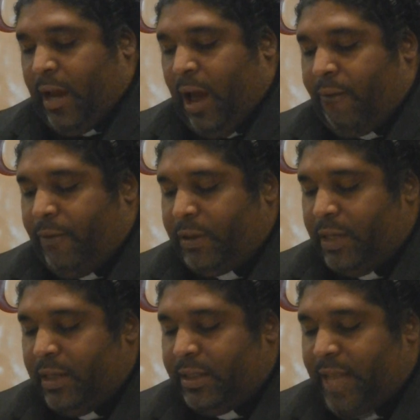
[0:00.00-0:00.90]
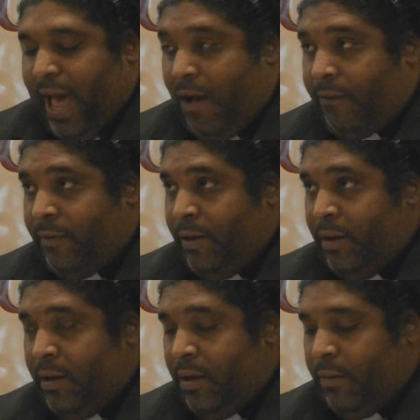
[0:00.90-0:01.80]
conference in the South,
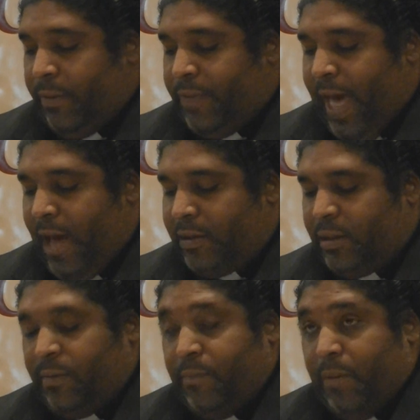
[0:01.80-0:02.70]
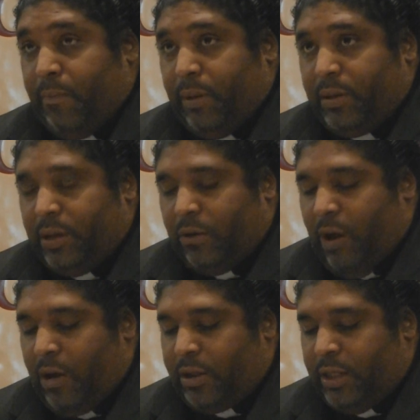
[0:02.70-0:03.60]
with thousands of members
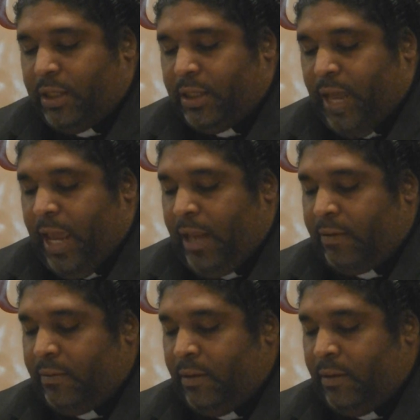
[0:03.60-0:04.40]
across this state,